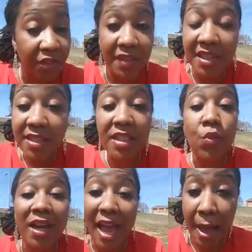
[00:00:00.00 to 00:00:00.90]
And this is
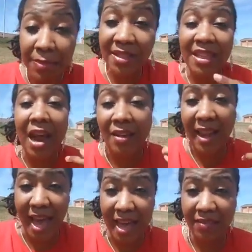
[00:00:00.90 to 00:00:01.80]
what happens in our
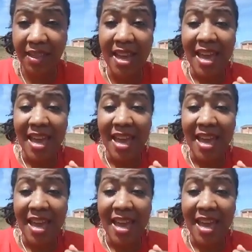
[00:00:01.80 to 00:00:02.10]
lives.